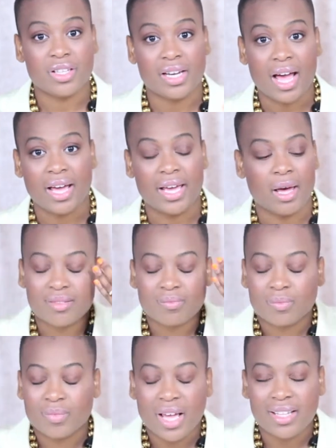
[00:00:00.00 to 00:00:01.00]
than I am.
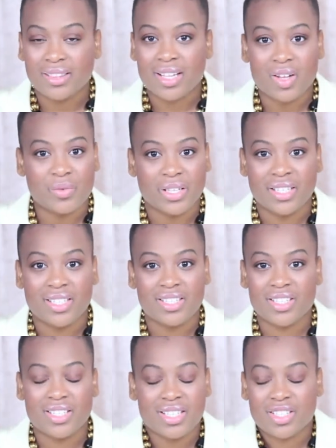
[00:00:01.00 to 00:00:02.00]
I love it. It
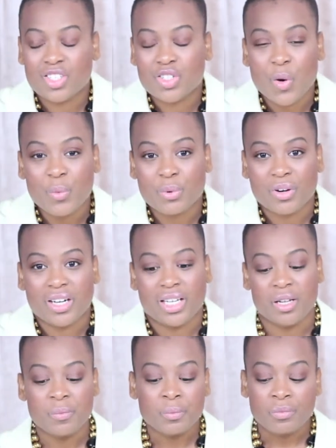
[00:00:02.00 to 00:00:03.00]
just it's so
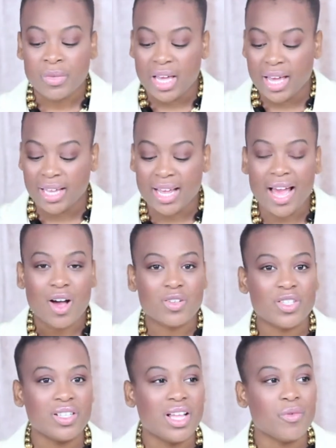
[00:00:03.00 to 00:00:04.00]
pretty. And I
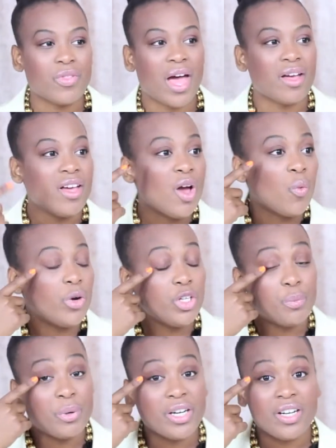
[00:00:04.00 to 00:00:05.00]
also love that when
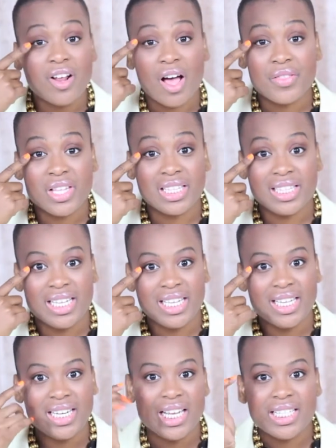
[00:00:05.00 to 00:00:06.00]
you put it on the
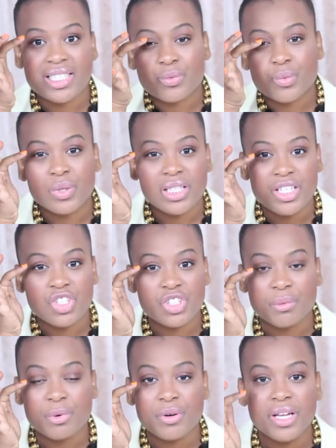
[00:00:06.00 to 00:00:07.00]
lid, it's really
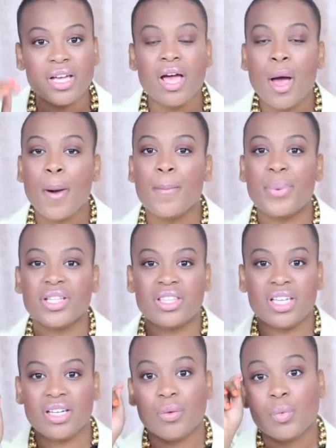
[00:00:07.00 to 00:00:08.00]
shimmery, but
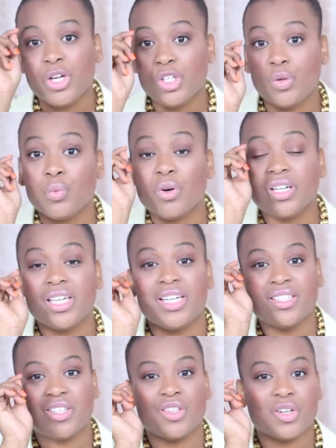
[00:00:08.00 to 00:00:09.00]
then when you work it
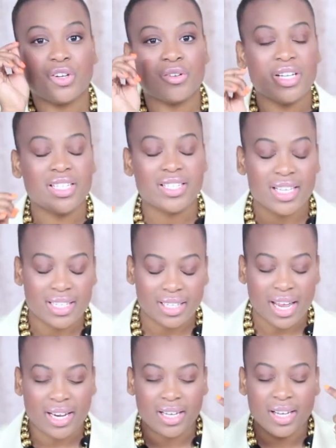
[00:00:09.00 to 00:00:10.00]
into the crease, it
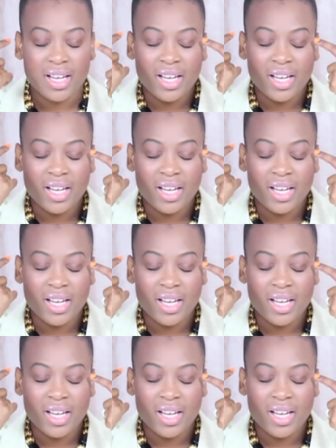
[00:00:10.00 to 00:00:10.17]
like,